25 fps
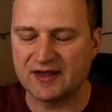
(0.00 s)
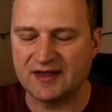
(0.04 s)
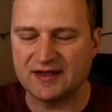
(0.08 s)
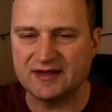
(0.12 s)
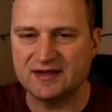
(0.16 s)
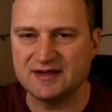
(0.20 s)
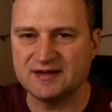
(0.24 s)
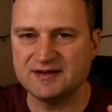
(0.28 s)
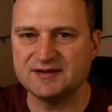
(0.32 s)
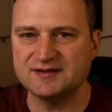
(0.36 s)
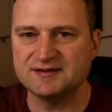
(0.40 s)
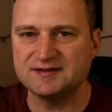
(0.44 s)

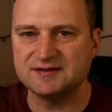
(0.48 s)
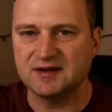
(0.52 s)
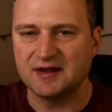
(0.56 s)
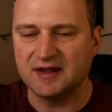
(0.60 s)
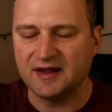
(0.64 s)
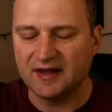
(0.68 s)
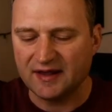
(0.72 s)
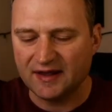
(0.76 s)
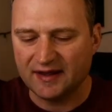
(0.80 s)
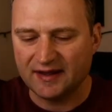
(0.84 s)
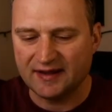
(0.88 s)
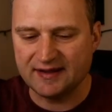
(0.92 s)
He
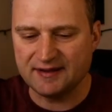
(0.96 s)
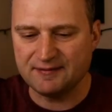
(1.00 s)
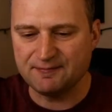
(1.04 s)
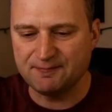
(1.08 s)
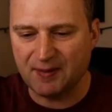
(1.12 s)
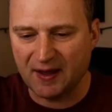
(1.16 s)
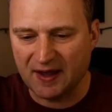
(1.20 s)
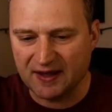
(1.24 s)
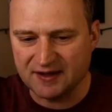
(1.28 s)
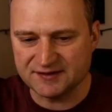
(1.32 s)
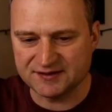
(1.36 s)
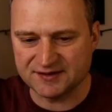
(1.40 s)

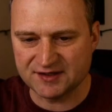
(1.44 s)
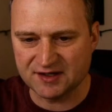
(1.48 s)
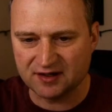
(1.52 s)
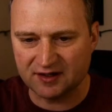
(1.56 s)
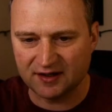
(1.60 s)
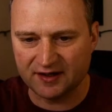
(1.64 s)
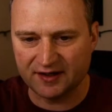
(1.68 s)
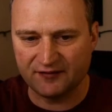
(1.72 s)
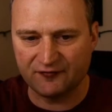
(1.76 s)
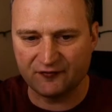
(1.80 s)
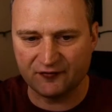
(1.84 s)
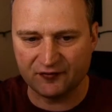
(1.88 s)

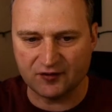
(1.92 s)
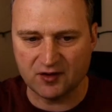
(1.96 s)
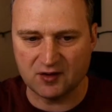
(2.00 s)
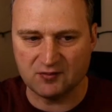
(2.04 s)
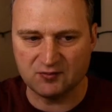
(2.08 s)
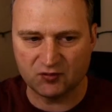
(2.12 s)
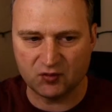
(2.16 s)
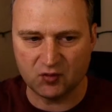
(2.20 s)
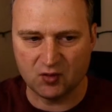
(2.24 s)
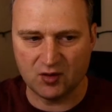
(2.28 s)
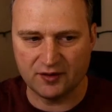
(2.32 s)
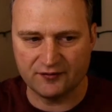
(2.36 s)
basically,
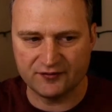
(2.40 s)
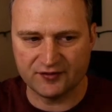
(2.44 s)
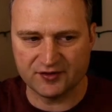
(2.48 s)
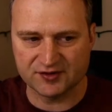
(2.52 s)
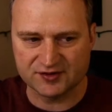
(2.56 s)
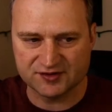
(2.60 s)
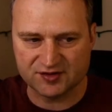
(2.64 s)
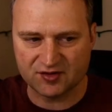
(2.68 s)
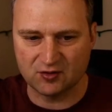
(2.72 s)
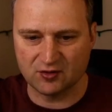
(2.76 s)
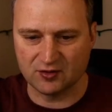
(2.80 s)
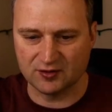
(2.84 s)
from 12
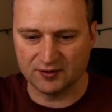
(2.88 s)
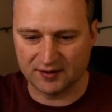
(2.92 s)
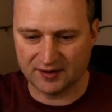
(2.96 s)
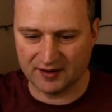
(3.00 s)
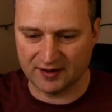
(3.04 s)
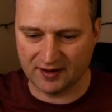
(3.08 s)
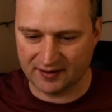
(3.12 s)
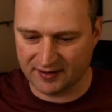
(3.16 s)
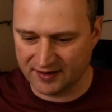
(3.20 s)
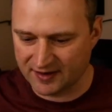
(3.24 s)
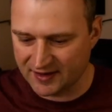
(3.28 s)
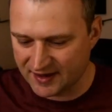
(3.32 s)
years old,
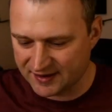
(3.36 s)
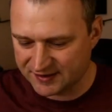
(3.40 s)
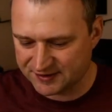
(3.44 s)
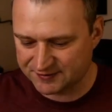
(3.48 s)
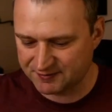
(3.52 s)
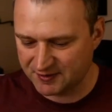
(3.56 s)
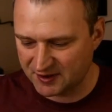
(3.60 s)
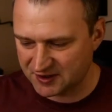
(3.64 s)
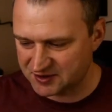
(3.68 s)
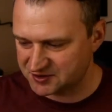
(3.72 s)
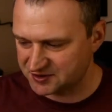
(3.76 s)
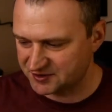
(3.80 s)
he has
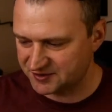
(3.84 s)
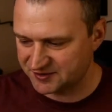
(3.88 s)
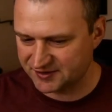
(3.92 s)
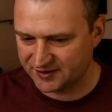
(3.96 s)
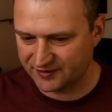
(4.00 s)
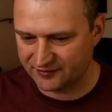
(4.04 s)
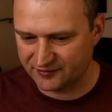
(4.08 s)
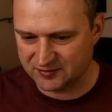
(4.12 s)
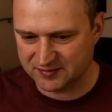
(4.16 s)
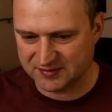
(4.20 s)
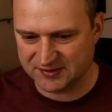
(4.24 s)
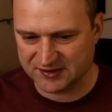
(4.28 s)
pictures
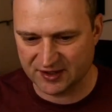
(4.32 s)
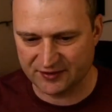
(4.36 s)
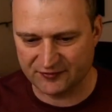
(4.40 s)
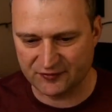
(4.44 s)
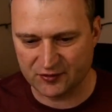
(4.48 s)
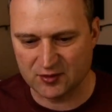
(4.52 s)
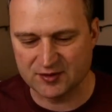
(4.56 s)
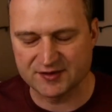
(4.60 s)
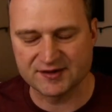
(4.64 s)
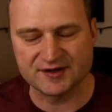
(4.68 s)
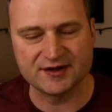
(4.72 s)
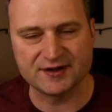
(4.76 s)
of himself
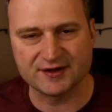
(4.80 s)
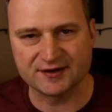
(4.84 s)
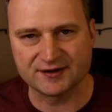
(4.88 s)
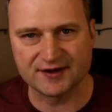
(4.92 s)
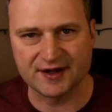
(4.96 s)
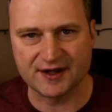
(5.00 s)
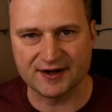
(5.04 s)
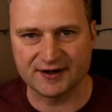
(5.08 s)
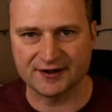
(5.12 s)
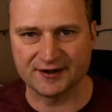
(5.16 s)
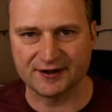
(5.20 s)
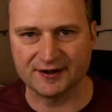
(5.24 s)
on the
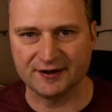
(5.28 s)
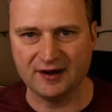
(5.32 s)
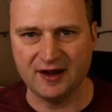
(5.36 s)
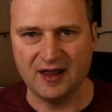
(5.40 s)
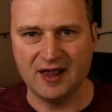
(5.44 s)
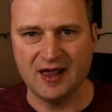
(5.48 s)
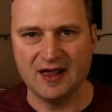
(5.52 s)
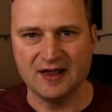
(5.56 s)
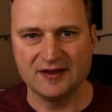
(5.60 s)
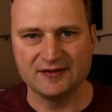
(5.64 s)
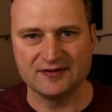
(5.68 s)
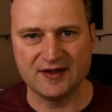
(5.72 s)
internet here
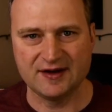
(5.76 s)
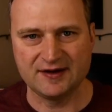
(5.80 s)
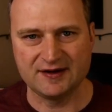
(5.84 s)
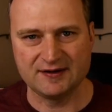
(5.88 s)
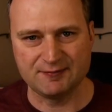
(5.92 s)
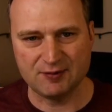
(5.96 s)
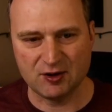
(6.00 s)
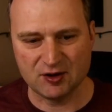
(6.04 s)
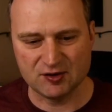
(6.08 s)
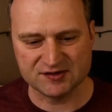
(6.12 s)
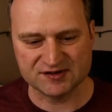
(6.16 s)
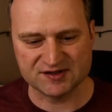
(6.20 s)
that he
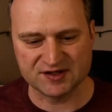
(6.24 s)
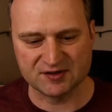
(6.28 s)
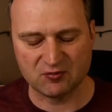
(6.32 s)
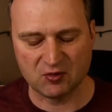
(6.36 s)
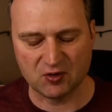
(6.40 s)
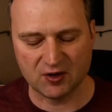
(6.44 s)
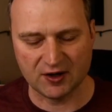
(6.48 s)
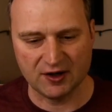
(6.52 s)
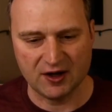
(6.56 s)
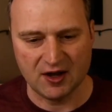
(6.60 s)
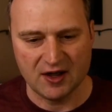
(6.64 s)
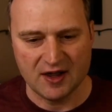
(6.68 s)
posted
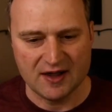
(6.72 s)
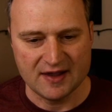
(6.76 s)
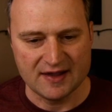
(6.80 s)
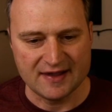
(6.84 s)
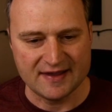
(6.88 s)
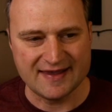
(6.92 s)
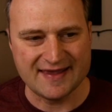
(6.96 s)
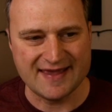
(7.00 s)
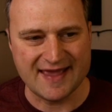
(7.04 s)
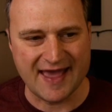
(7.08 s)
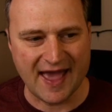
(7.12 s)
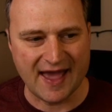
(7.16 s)
where
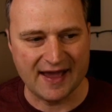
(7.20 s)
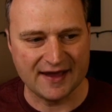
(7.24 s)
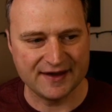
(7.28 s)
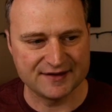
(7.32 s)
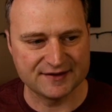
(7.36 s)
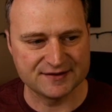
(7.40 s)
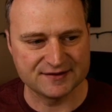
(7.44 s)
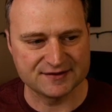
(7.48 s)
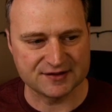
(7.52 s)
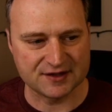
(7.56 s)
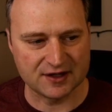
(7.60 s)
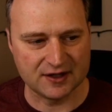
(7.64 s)
he
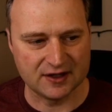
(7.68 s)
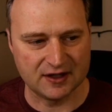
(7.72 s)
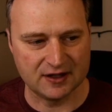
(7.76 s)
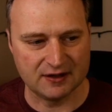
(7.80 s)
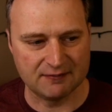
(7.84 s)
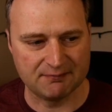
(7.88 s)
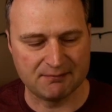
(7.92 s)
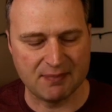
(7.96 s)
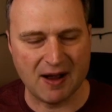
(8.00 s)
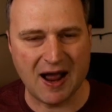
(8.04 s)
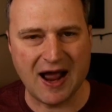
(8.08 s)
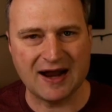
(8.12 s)
has
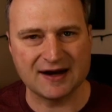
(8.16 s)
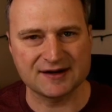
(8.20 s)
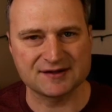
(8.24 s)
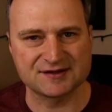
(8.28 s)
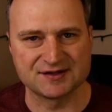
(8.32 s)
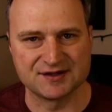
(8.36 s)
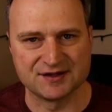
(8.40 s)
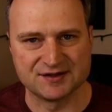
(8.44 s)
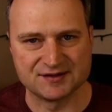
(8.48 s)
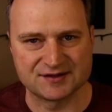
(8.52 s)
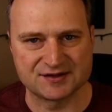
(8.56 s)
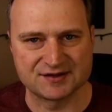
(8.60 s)

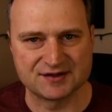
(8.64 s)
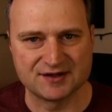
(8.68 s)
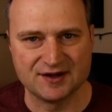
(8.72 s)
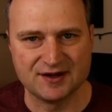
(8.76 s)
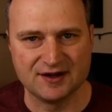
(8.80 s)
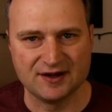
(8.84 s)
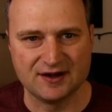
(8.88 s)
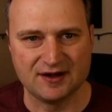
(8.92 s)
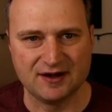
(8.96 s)
boxes